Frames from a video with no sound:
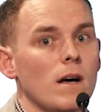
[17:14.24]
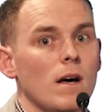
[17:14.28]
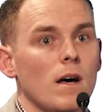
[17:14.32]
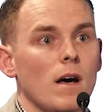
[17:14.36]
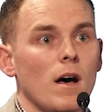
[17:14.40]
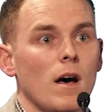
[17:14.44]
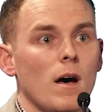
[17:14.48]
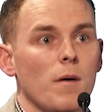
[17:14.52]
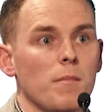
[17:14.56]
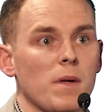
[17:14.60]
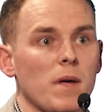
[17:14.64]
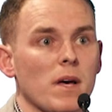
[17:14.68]

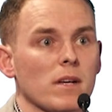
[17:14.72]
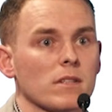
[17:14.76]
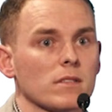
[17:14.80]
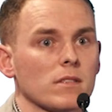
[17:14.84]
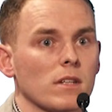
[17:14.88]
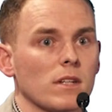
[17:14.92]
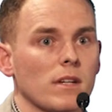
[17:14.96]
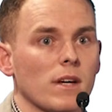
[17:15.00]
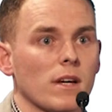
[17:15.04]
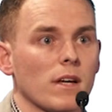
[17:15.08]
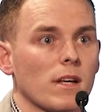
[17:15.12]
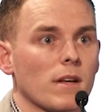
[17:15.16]
Yes, I
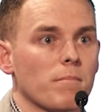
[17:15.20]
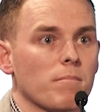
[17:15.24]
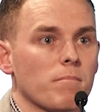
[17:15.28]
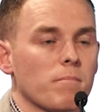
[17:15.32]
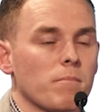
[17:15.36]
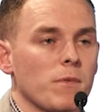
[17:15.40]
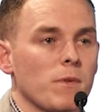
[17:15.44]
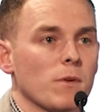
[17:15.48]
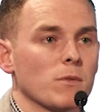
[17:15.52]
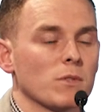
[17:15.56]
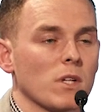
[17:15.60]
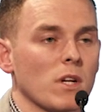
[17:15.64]
think
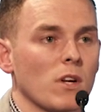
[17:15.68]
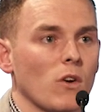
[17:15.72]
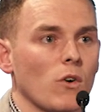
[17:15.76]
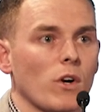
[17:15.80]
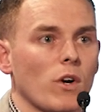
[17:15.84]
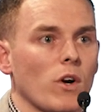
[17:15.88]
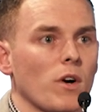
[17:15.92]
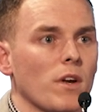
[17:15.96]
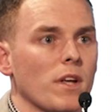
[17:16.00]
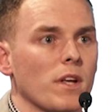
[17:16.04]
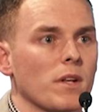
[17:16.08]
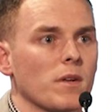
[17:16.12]
using a line
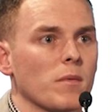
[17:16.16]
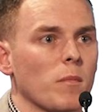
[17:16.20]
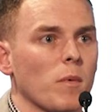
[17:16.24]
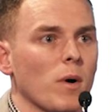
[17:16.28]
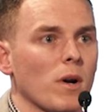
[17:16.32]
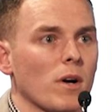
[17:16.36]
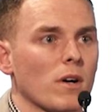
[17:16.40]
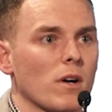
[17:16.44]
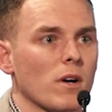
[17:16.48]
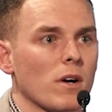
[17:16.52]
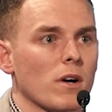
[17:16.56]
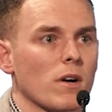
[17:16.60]
RT to
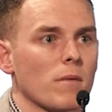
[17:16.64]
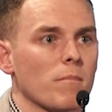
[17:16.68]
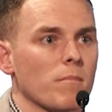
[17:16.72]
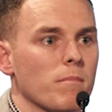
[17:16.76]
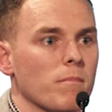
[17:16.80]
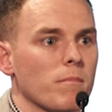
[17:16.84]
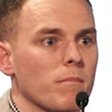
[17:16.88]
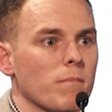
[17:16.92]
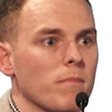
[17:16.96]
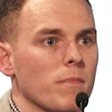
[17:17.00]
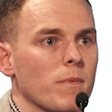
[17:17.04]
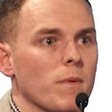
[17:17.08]
monitor
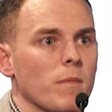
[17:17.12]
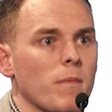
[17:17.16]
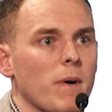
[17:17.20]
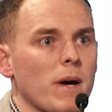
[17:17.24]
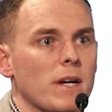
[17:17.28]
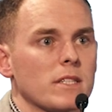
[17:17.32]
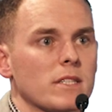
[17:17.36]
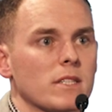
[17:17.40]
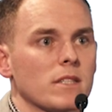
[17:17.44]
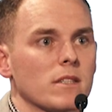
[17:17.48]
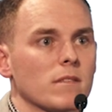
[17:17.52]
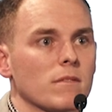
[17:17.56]
the
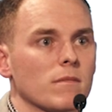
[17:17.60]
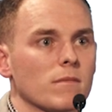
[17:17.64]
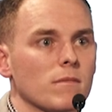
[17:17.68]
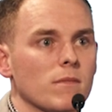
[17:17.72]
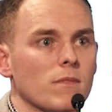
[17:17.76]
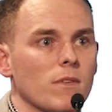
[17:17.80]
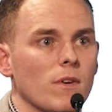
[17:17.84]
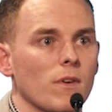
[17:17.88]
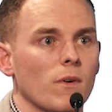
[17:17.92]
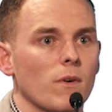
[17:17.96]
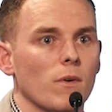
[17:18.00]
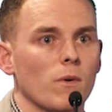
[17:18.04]
patient
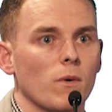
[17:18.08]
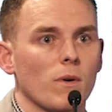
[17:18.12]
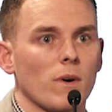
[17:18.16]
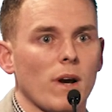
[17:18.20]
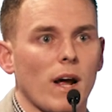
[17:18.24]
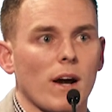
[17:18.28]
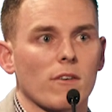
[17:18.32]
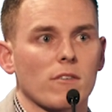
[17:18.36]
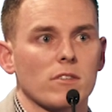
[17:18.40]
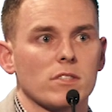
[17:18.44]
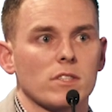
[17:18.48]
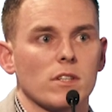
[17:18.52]
to an
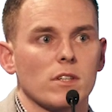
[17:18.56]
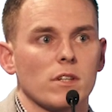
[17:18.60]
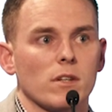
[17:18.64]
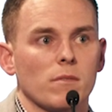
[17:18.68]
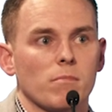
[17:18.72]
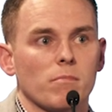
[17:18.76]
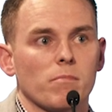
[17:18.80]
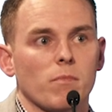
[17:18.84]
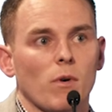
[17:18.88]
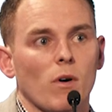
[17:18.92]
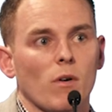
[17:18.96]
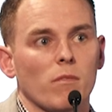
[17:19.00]

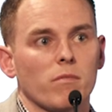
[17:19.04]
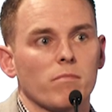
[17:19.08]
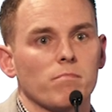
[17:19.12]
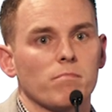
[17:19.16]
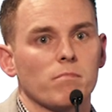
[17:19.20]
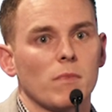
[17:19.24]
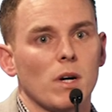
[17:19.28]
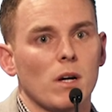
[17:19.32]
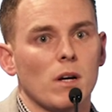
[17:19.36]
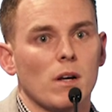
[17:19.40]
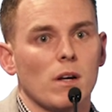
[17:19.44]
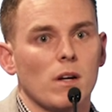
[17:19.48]
accuracy of,
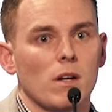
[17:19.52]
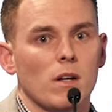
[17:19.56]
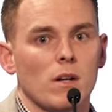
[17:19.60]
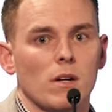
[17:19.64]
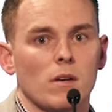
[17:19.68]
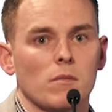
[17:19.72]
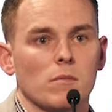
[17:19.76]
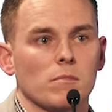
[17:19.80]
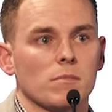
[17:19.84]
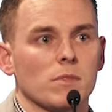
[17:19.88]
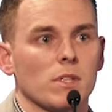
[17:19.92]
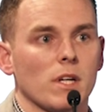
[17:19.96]

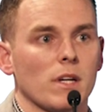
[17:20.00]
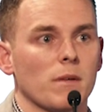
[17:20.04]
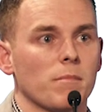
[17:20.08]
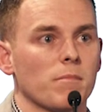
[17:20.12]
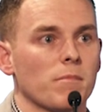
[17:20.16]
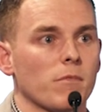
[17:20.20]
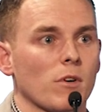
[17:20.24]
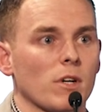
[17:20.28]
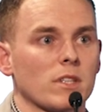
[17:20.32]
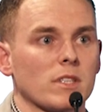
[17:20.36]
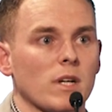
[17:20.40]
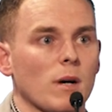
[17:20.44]
say,
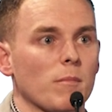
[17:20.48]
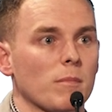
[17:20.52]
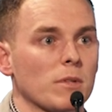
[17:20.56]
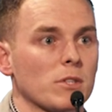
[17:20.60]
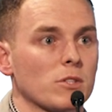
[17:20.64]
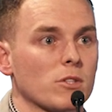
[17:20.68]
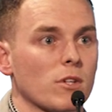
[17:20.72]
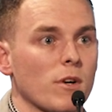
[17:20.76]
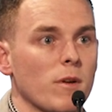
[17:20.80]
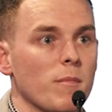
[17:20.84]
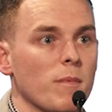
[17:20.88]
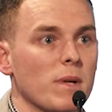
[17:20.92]
for example,
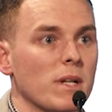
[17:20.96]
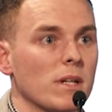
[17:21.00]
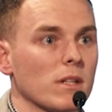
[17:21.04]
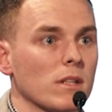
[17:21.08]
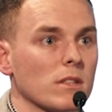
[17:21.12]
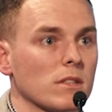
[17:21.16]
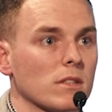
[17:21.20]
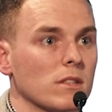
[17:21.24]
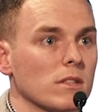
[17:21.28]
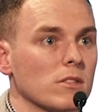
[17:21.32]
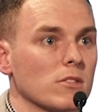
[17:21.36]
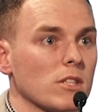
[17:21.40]
3
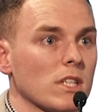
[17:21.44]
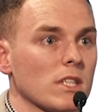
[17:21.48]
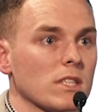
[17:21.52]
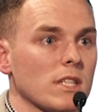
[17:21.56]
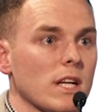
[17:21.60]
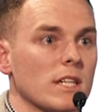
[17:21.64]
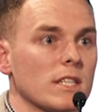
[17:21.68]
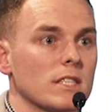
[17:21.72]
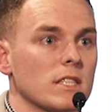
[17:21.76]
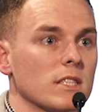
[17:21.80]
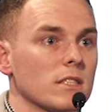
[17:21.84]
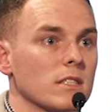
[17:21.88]
mils in
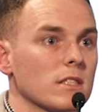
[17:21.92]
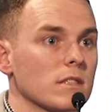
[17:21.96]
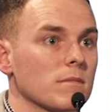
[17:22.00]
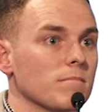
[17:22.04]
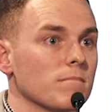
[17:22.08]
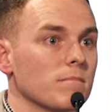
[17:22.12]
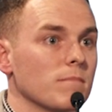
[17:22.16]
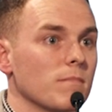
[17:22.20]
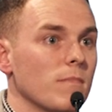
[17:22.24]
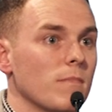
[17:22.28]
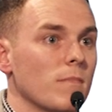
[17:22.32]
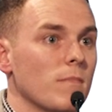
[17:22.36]
translations
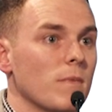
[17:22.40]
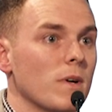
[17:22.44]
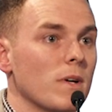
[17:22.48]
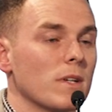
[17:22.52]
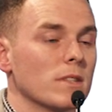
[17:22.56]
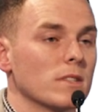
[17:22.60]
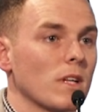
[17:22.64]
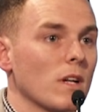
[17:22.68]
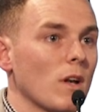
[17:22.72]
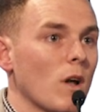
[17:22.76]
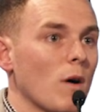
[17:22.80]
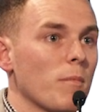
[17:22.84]

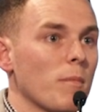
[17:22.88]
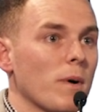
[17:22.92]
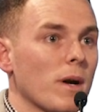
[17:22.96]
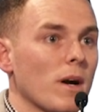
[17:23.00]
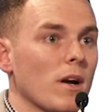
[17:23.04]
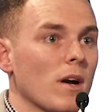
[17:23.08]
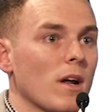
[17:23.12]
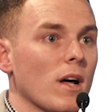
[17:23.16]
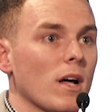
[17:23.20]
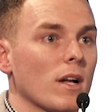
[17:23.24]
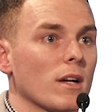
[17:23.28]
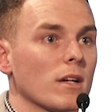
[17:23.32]
is a lot better
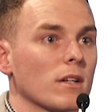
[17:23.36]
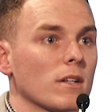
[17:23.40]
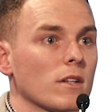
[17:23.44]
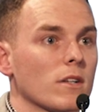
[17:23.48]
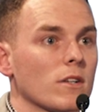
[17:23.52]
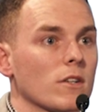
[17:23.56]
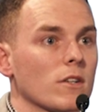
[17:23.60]
than